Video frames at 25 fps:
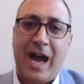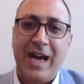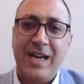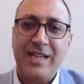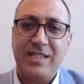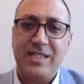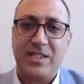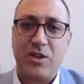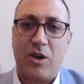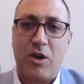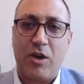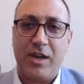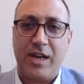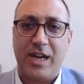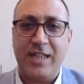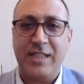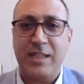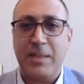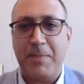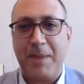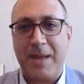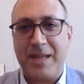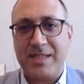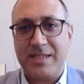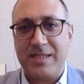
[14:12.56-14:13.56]
started, it
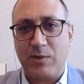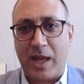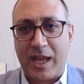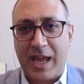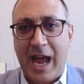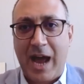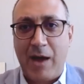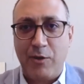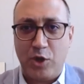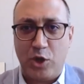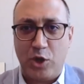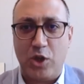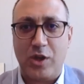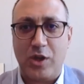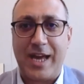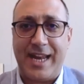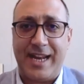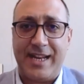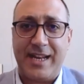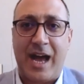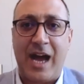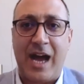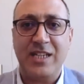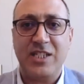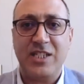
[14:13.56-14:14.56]
depends like how you look at
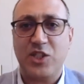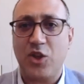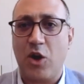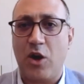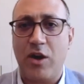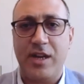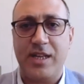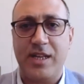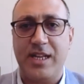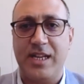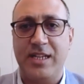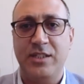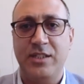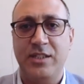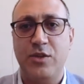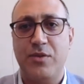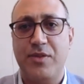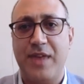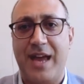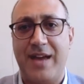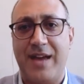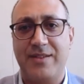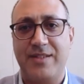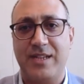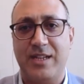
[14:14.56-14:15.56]
it. I started in
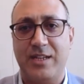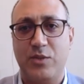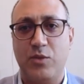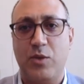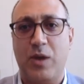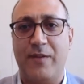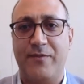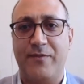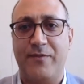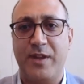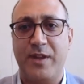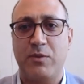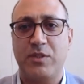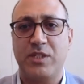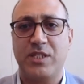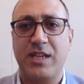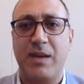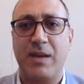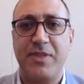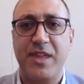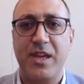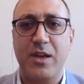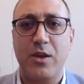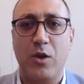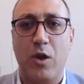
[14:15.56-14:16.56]
2012. There was
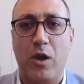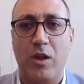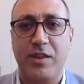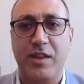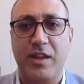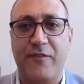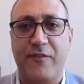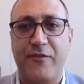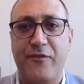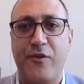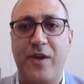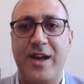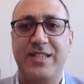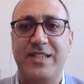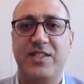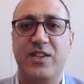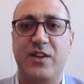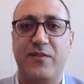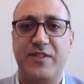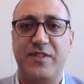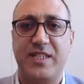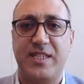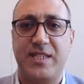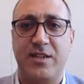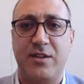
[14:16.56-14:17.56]
something called the Friends
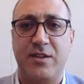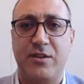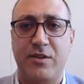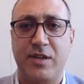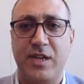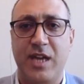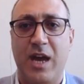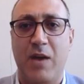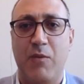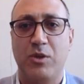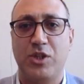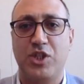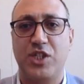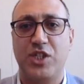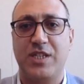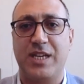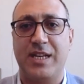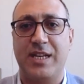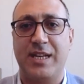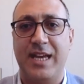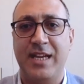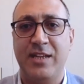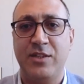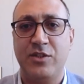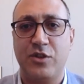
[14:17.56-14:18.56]
of Syria, which is an
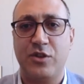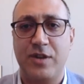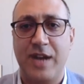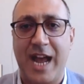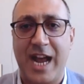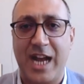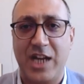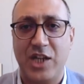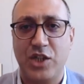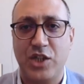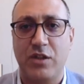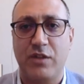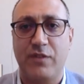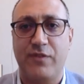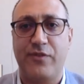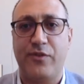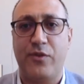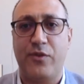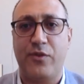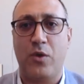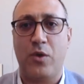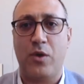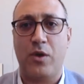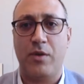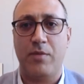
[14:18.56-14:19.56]
international
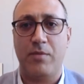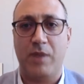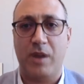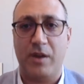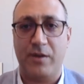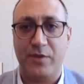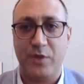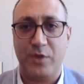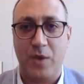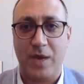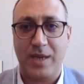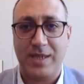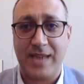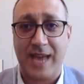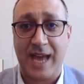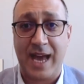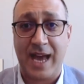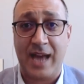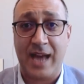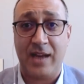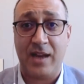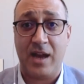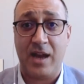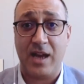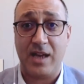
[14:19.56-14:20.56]
forum of US
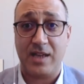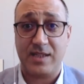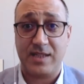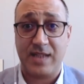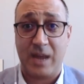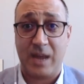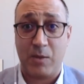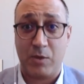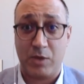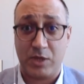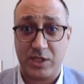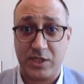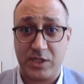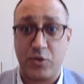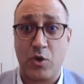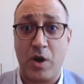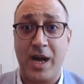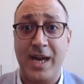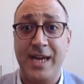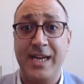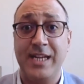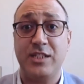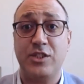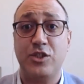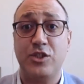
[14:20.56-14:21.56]
allies that was
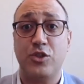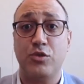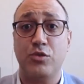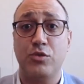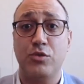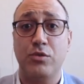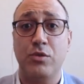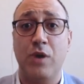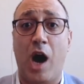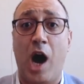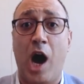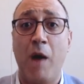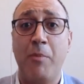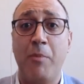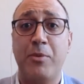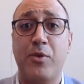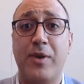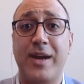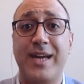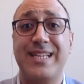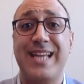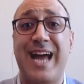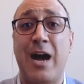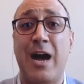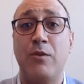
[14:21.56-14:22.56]
trying to
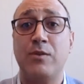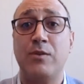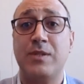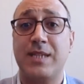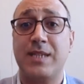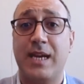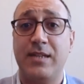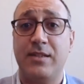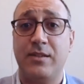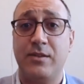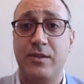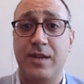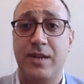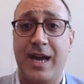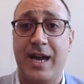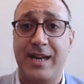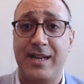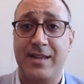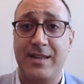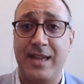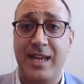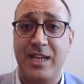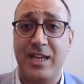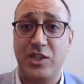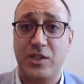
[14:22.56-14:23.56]
operate outside the
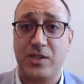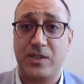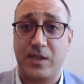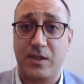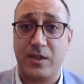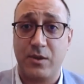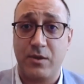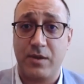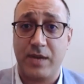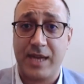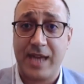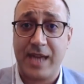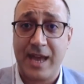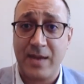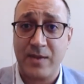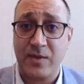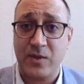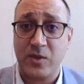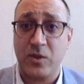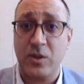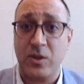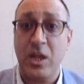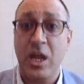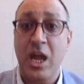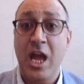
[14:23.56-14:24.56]
United Nations Security
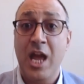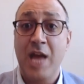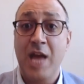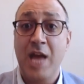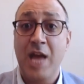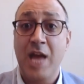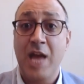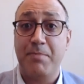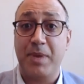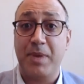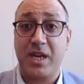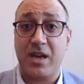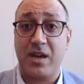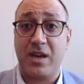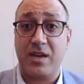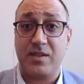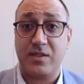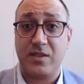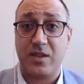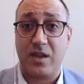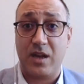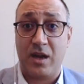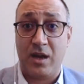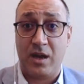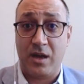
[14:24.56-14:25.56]
Council because
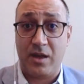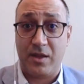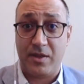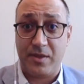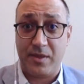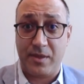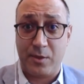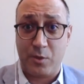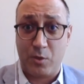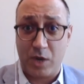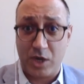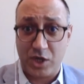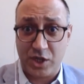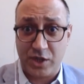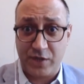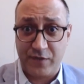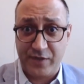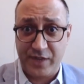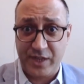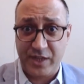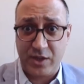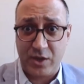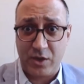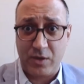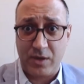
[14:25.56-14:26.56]
the Russian
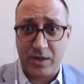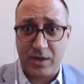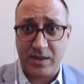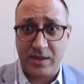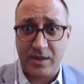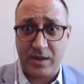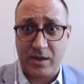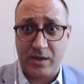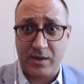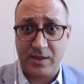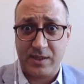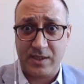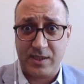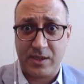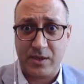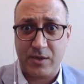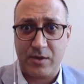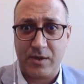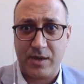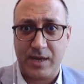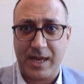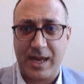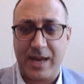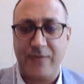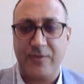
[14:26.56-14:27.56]
veto on the
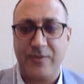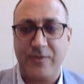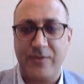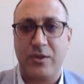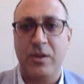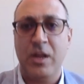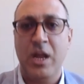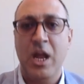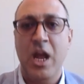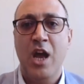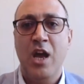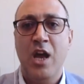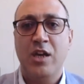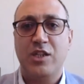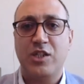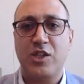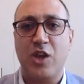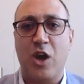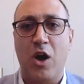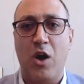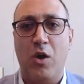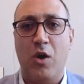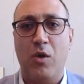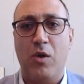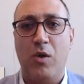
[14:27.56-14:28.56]
Security Council.
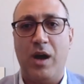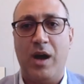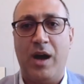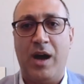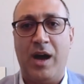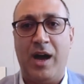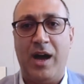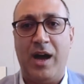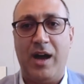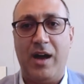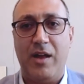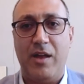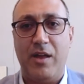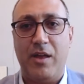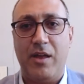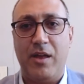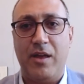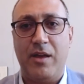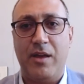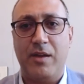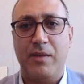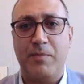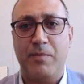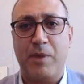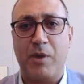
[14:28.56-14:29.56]
So
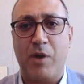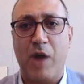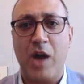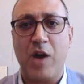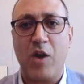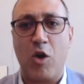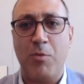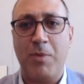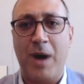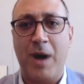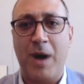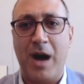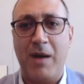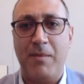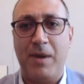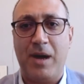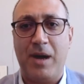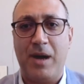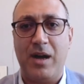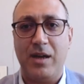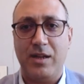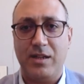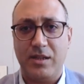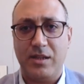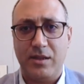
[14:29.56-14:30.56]
Barack
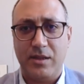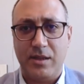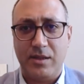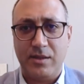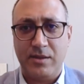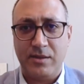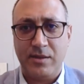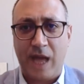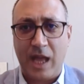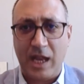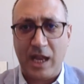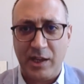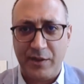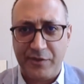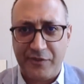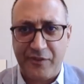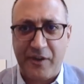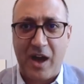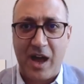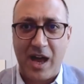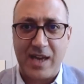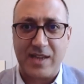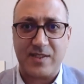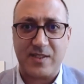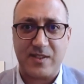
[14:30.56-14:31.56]
Obama
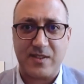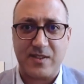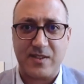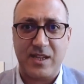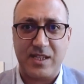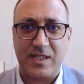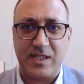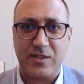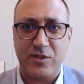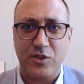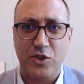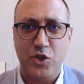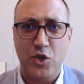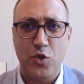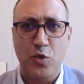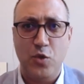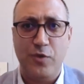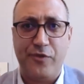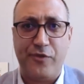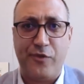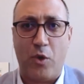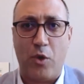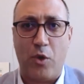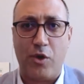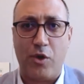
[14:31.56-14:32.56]
nullifies this new
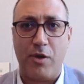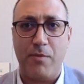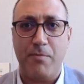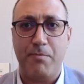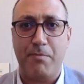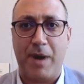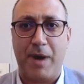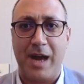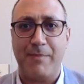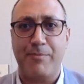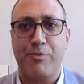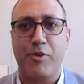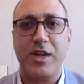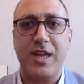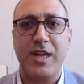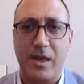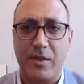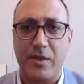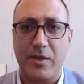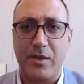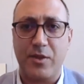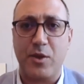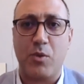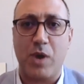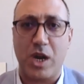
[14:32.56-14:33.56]
forum by
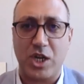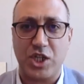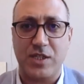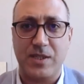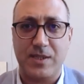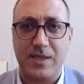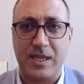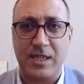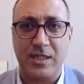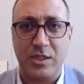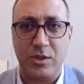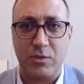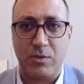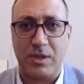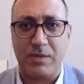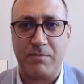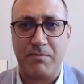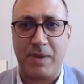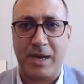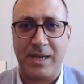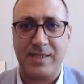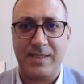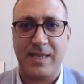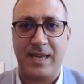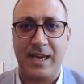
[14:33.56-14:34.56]
bringing the Russians into it,
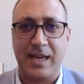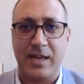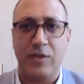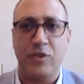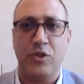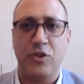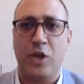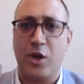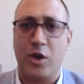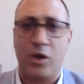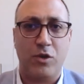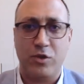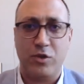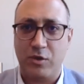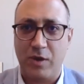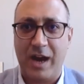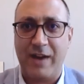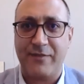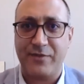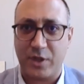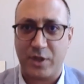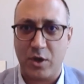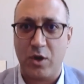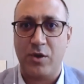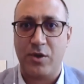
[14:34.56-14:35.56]
by saying, no, you
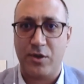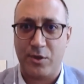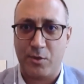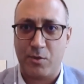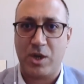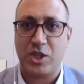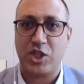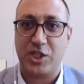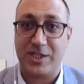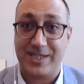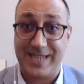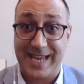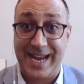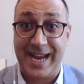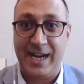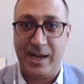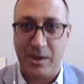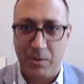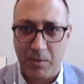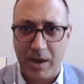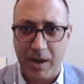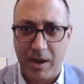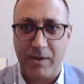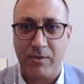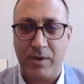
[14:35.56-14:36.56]
have to go to the Russians
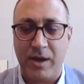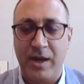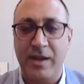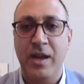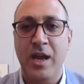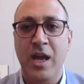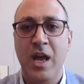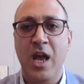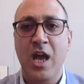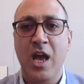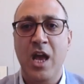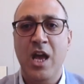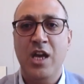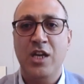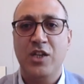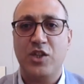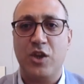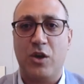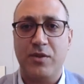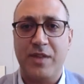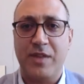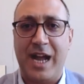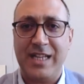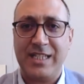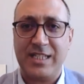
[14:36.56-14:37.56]
anyway, right? So
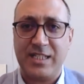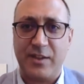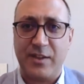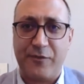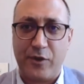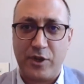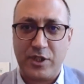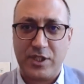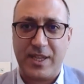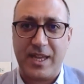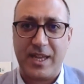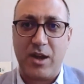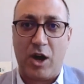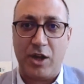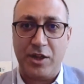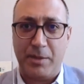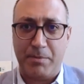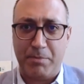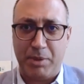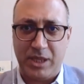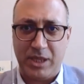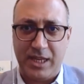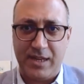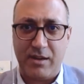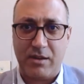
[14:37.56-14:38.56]
that's the first thing on the
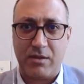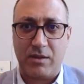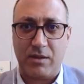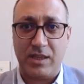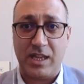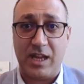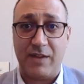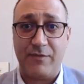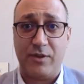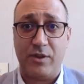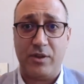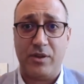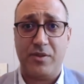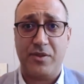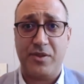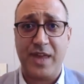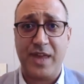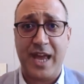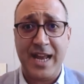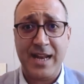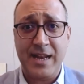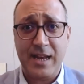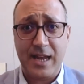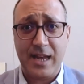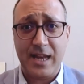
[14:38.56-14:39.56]
political level.
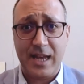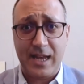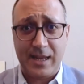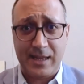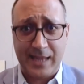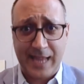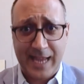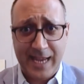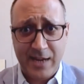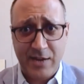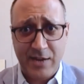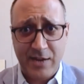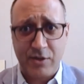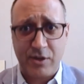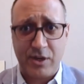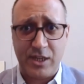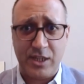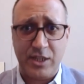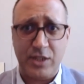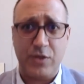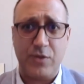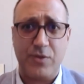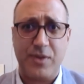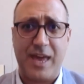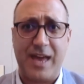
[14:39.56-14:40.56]
Then later in
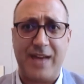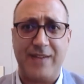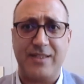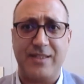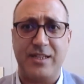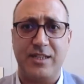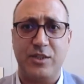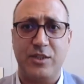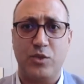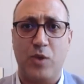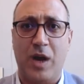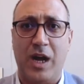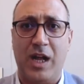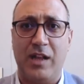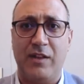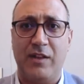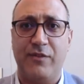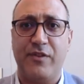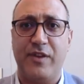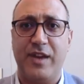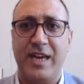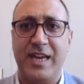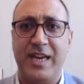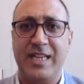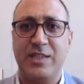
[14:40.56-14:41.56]

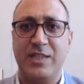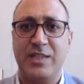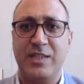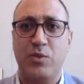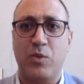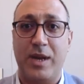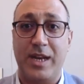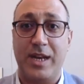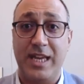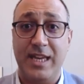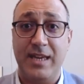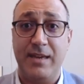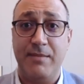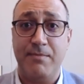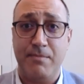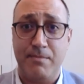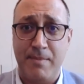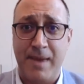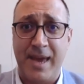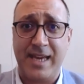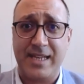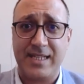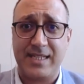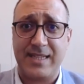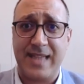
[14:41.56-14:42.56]
2012 is when he
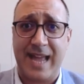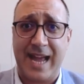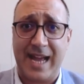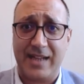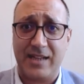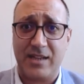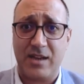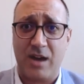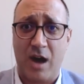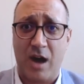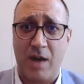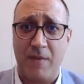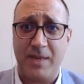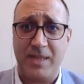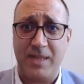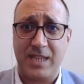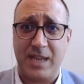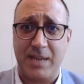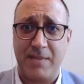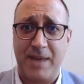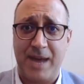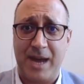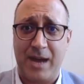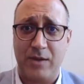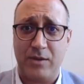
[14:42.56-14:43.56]
makes that comment
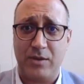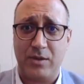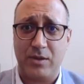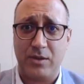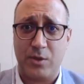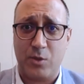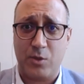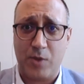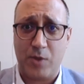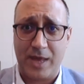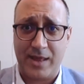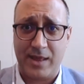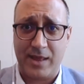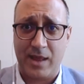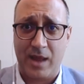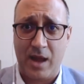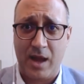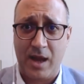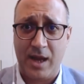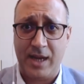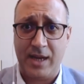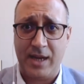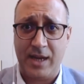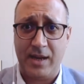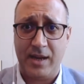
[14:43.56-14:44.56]
about the red
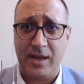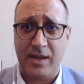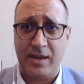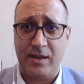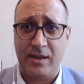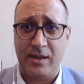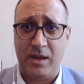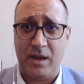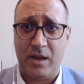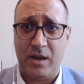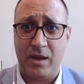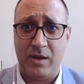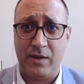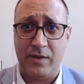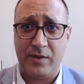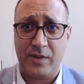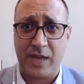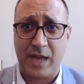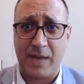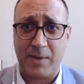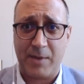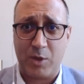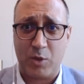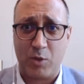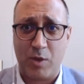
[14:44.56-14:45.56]
line in the
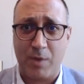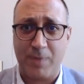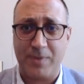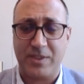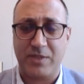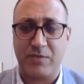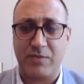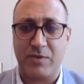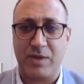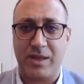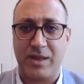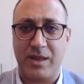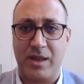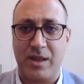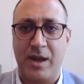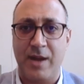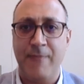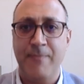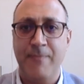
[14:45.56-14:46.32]
chemical weapons red line.